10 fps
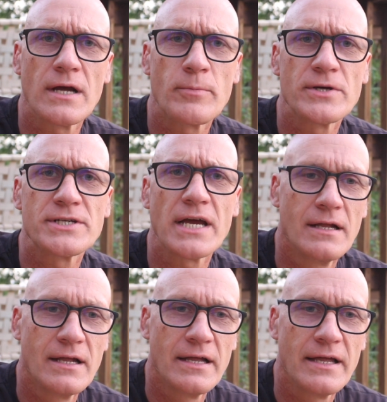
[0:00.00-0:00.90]
I appreciate
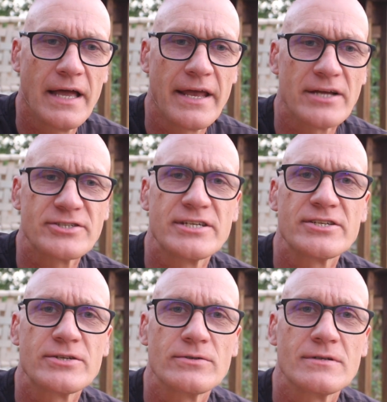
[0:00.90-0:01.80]
it, and I'll see you
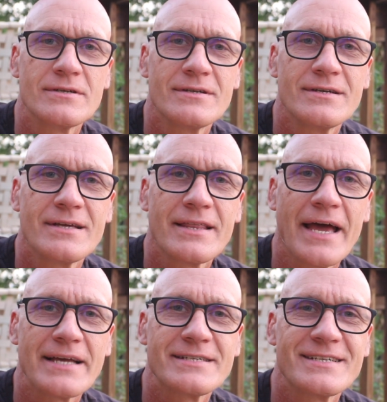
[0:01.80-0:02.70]
soon.
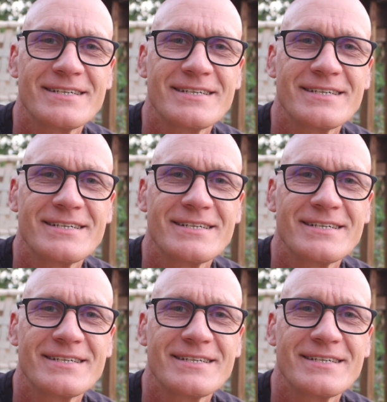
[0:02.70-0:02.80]
Thanks.